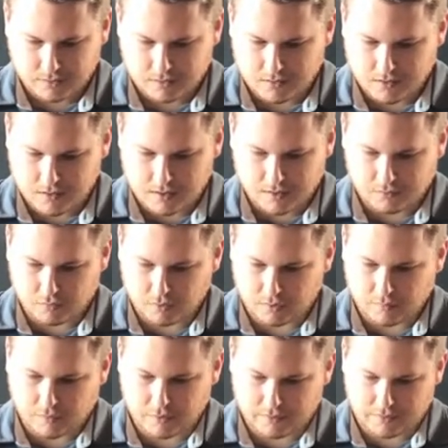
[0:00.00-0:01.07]
And
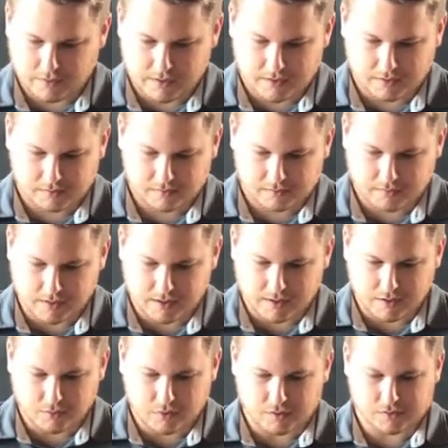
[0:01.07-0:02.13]
one more thing.
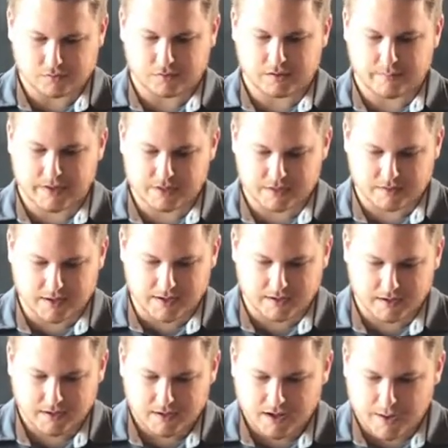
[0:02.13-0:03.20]
I also want to mention
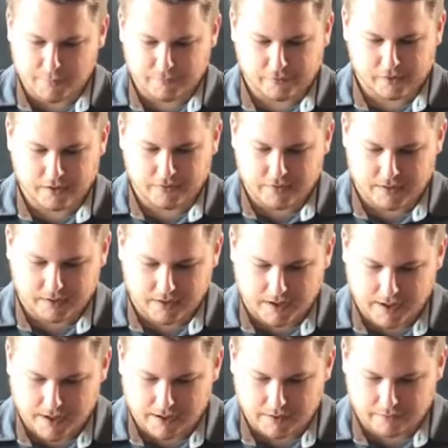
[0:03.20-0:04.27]
that I prefer to think
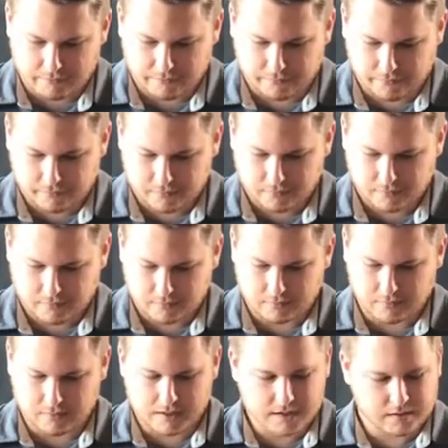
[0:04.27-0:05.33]
of
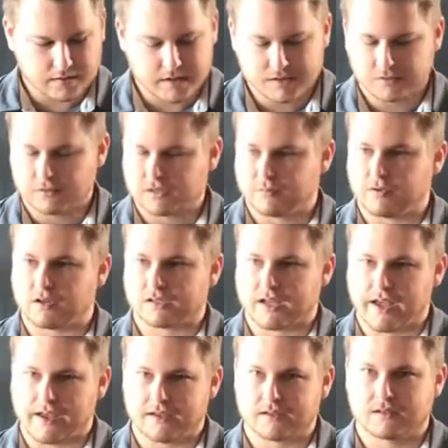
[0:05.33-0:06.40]
these sorts of books
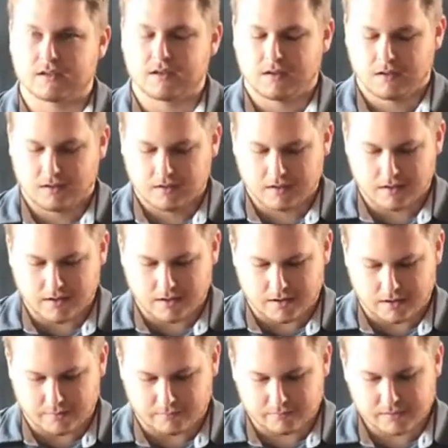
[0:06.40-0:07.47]
as
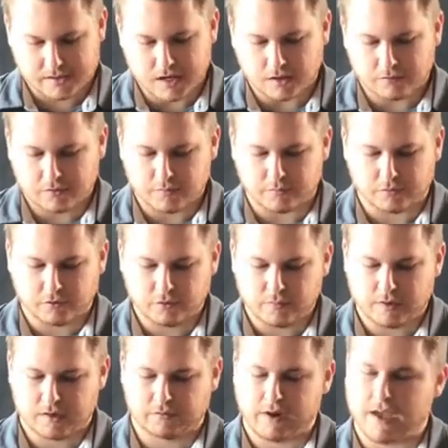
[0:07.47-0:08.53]

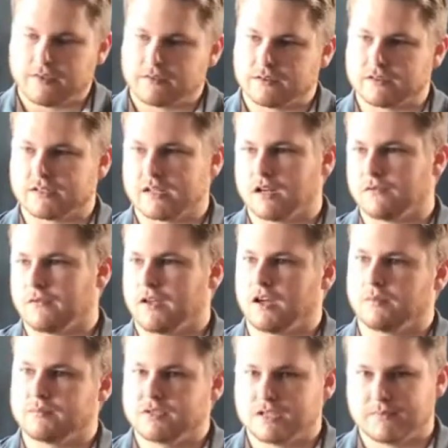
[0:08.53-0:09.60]
self-improvement rather than
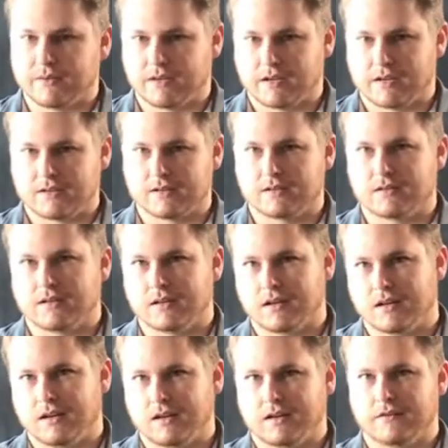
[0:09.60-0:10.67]
self-help, just because it
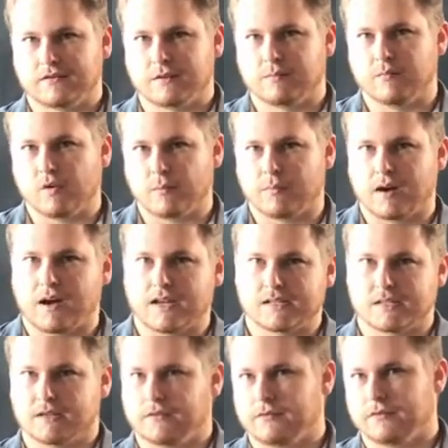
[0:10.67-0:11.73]
kind of gives a more
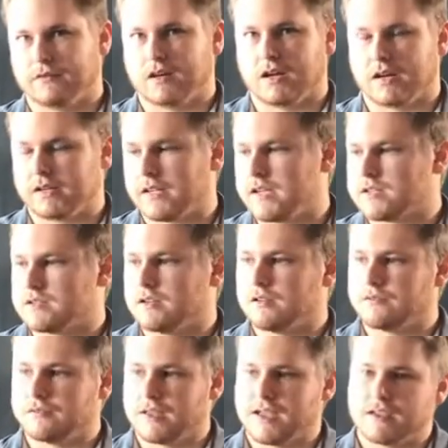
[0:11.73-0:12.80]
positive connotation
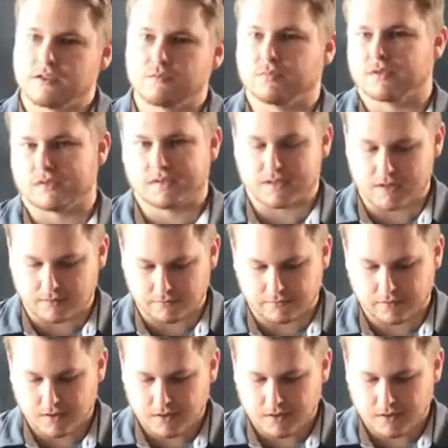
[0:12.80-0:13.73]
of how you perceive